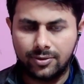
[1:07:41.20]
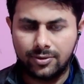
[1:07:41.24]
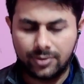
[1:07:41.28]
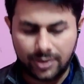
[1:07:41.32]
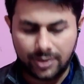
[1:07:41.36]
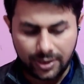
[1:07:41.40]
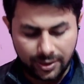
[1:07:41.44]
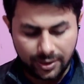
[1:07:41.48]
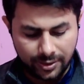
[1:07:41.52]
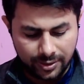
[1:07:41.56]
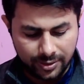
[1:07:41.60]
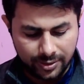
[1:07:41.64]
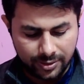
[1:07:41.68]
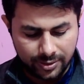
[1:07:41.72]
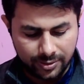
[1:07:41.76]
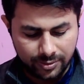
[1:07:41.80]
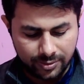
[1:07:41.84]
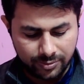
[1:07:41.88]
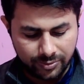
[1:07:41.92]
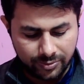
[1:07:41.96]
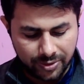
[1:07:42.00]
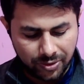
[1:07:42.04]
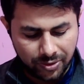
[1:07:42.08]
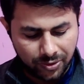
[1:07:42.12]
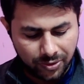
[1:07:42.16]
Okay,
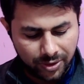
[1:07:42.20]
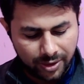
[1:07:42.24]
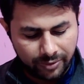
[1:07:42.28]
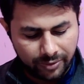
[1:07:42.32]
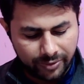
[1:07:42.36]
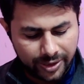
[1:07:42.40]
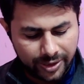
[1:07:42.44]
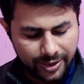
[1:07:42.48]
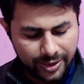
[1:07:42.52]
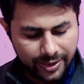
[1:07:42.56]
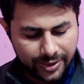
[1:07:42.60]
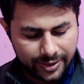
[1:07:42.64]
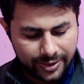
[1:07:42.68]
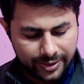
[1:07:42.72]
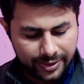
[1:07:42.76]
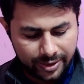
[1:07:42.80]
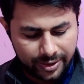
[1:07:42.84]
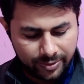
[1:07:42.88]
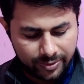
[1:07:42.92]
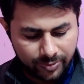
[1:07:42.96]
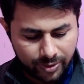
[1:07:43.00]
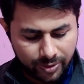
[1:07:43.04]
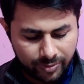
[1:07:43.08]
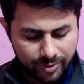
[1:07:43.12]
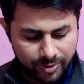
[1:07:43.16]
we don't even need
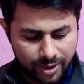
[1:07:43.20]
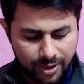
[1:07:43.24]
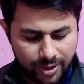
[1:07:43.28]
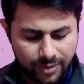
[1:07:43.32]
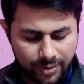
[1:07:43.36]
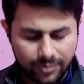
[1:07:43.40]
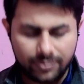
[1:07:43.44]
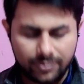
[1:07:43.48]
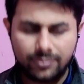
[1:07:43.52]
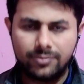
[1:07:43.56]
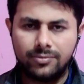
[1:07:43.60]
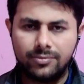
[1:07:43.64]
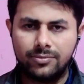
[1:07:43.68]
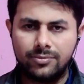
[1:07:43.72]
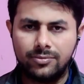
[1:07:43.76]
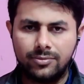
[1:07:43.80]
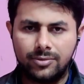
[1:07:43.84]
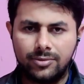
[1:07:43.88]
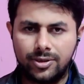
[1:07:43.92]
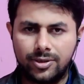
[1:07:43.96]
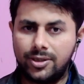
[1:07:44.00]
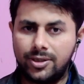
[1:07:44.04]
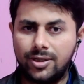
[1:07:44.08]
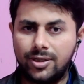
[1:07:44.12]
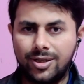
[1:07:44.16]
this formula.
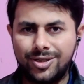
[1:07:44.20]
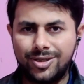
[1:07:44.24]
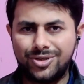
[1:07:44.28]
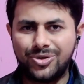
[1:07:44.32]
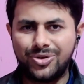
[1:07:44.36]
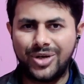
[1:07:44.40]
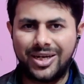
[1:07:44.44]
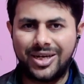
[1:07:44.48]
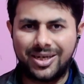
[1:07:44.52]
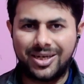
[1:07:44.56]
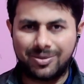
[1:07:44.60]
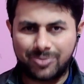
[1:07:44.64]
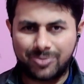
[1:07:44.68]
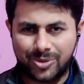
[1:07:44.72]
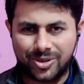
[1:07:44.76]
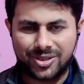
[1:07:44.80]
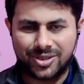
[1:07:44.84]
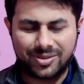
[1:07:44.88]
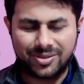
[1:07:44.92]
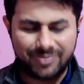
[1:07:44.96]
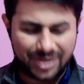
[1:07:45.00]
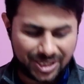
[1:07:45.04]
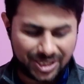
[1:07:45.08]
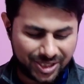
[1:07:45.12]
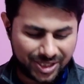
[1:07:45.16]
This is also an
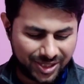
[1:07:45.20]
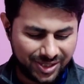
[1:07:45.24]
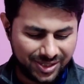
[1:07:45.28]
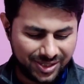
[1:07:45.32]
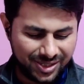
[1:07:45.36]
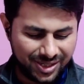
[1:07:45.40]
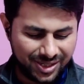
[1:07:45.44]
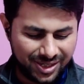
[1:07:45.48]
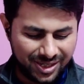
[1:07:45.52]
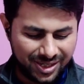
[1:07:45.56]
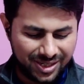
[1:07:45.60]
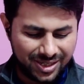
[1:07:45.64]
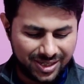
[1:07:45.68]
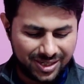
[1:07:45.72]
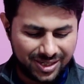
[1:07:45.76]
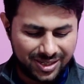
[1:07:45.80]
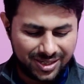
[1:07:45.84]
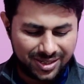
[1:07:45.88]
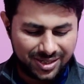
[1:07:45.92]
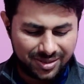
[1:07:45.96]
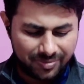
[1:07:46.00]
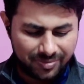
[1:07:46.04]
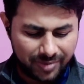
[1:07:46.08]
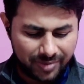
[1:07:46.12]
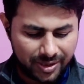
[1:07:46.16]
approximation,
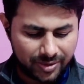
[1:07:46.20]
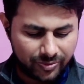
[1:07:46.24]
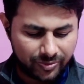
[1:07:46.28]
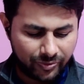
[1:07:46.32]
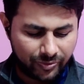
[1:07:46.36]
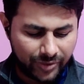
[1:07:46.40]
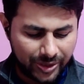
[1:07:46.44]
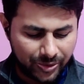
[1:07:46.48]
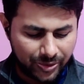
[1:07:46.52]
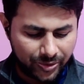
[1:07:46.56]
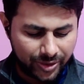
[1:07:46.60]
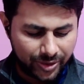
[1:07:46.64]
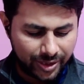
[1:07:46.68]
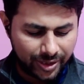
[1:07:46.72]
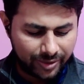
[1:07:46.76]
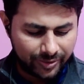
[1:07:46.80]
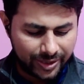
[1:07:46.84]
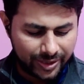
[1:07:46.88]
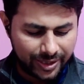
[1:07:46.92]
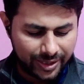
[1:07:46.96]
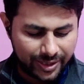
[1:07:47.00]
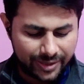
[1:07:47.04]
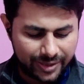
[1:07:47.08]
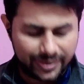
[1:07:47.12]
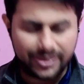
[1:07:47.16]
but we don't
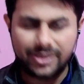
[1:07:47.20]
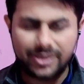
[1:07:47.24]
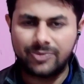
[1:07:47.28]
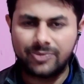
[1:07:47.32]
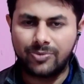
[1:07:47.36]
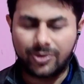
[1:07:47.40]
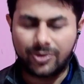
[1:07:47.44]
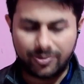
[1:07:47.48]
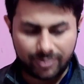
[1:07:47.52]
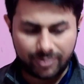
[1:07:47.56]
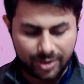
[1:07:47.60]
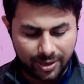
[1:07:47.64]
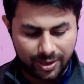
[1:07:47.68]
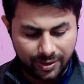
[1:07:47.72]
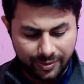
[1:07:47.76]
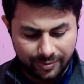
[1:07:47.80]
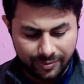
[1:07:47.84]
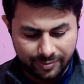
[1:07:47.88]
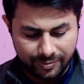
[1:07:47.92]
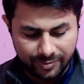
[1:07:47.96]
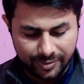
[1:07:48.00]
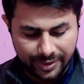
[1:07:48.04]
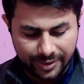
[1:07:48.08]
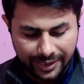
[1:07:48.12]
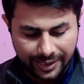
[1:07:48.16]
even need this formula.
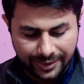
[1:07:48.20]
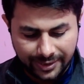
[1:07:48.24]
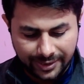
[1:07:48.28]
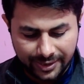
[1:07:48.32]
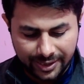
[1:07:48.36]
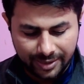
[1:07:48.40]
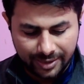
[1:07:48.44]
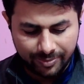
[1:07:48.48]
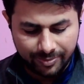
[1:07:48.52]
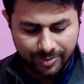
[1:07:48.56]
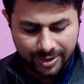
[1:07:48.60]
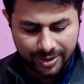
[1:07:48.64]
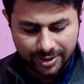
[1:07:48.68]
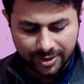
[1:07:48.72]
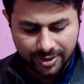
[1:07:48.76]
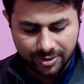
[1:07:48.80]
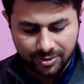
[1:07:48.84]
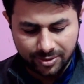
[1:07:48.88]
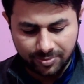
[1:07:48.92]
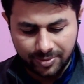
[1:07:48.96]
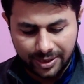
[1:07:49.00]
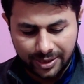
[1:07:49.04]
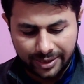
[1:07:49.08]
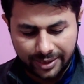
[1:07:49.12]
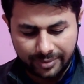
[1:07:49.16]

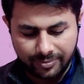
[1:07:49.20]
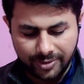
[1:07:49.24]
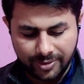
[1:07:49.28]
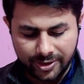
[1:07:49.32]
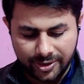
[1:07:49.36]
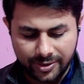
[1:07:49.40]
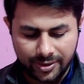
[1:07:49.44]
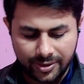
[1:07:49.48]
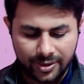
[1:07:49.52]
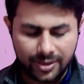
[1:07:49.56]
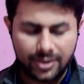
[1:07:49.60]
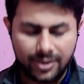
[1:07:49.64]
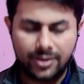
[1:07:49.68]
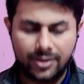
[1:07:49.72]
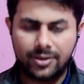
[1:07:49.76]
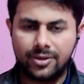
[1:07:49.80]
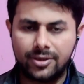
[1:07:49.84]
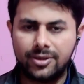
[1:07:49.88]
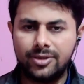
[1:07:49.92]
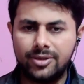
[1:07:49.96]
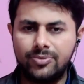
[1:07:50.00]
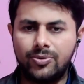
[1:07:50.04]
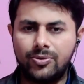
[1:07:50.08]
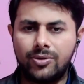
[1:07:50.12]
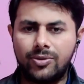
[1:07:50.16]
99% of times
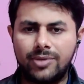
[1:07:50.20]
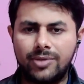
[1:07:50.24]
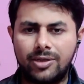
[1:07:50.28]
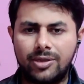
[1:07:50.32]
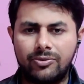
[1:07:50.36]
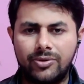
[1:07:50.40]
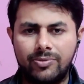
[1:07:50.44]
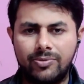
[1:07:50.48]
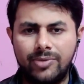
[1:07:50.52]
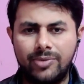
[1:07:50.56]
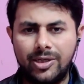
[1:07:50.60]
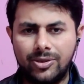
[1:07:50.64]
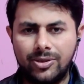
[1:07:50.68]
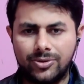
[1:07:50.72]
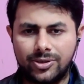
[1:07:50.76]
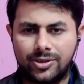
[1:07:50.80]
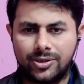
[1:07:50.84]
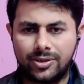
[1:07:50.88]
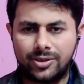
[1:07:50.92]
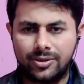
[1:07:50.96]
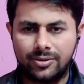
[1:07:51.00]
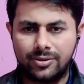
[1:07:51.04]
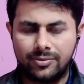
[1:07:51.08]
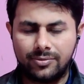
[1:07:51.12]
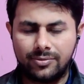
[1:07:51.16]
this formula will be
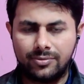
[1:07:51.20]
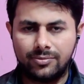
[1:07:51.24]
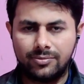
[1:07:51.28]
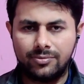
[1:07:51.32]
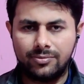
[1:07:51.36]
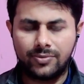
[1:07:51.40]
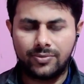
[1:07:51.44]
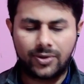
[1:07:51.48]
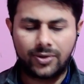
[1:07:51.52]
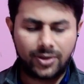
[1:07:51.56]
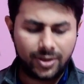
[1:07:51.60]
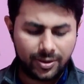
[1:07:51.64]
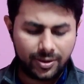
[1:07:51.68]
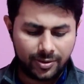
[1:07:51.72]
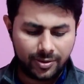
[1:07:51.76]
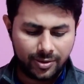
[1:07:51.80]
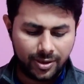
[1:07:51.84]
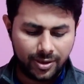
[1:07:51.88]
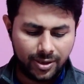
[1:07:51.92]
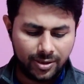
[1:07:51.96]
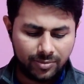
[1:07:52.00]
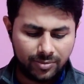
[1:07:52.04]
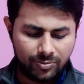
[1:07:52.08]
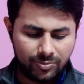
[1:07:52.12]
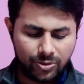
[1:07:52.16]
used for
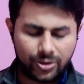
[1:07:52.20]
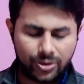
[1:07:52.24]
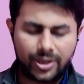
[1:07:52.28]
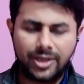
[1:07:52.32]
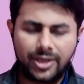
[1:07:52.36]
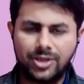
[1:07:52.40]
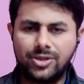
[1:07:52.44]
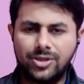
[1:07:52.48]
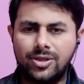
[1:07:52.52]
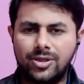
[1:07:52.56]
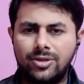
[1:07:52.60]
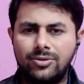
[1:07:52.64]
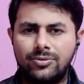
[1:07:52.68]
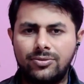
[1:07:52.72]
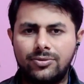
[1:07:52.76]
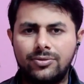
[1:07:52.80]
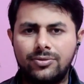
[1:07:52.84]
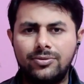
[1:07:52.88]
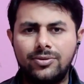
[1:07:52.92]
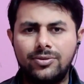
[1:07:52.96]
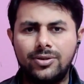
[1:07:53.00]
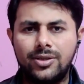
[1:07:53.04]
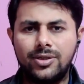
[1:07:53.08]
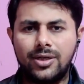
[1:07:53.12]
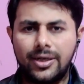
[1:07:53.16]
potential due
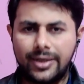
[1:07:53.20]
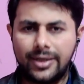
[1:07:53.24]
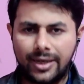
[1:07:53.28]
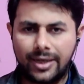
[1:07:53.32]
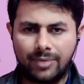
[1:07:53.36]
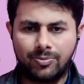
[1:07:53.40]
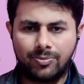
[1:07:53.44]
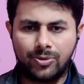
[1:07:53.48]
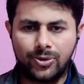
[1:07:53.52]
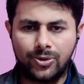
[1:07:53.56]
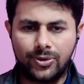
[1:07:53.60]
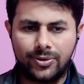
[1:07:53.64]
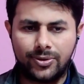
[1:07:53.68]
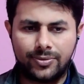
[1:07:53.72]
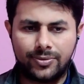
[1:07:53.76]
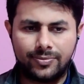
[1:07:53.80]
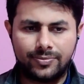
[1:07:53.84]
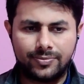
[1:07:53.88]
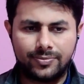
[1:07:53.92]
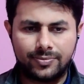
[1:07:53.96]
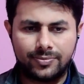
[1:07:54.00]
to a dipole.